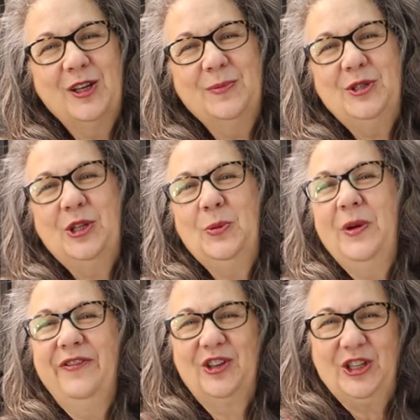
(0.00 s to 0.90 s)
Welcome to the
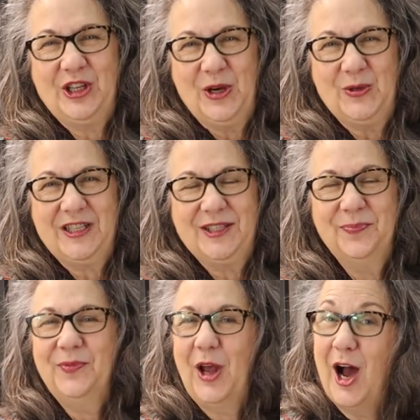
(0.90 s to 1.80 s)
Weaver Sews.
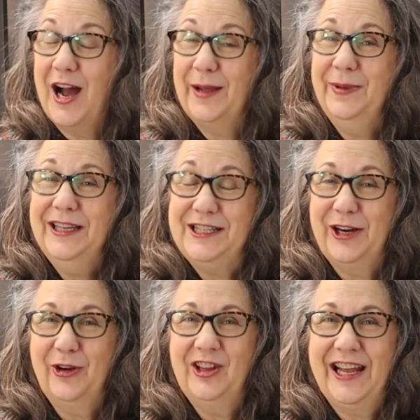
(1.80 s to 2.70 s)
I'm
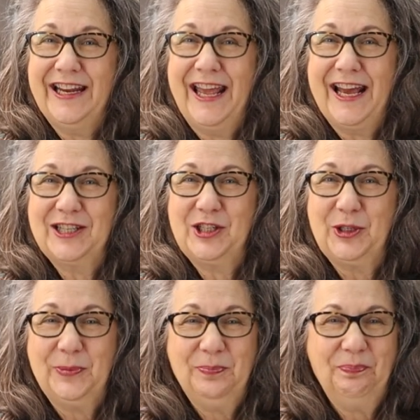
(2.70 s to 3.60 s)
Daryl
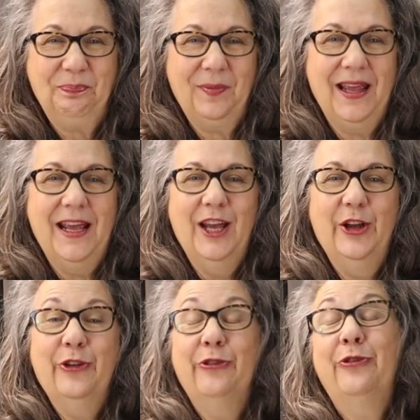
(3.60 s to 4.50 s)
Lancaster.
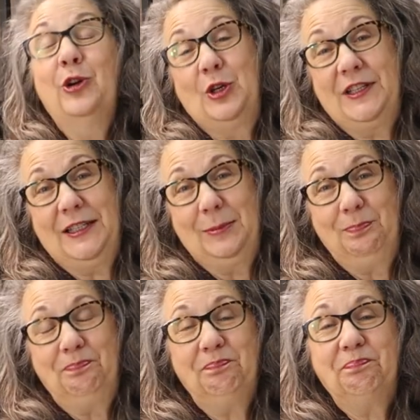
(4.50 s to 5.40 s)
First,
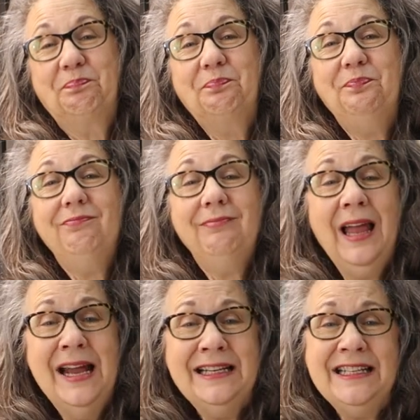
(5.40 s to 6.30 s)

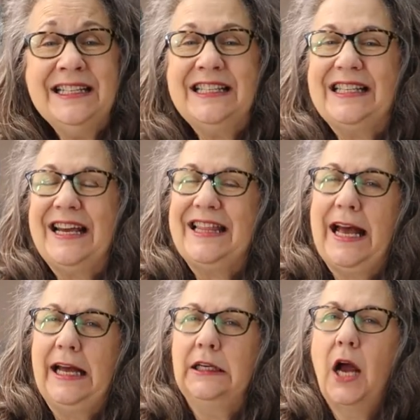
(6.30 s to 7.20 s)
I need to say
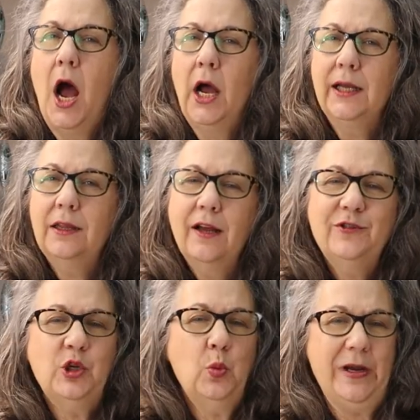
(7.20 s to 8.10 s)
that I
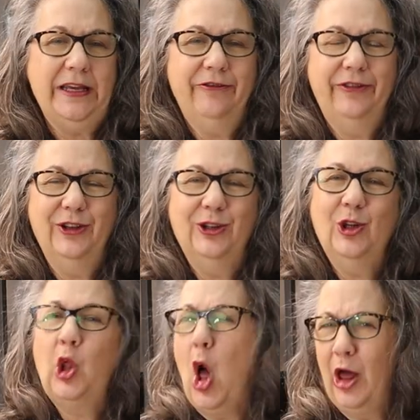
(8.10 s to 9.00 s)
love to weave
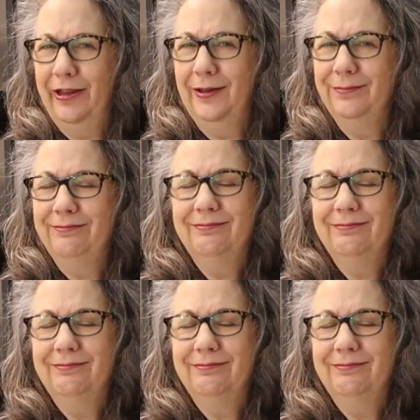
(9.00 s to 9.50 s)
cloth.